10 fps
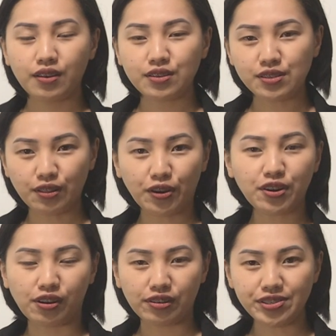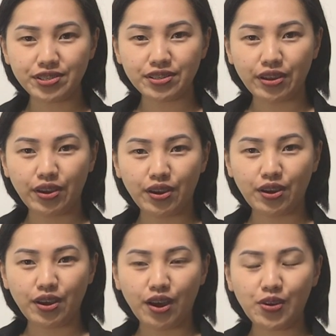As learners,
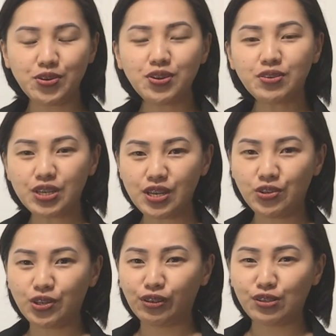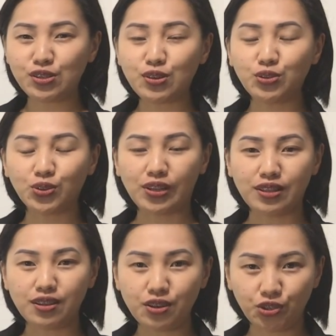how do your teachers usually
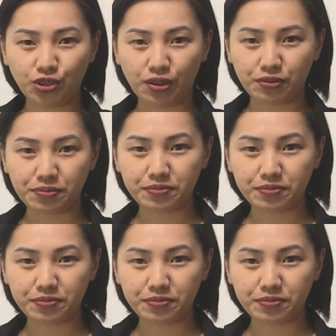teach you?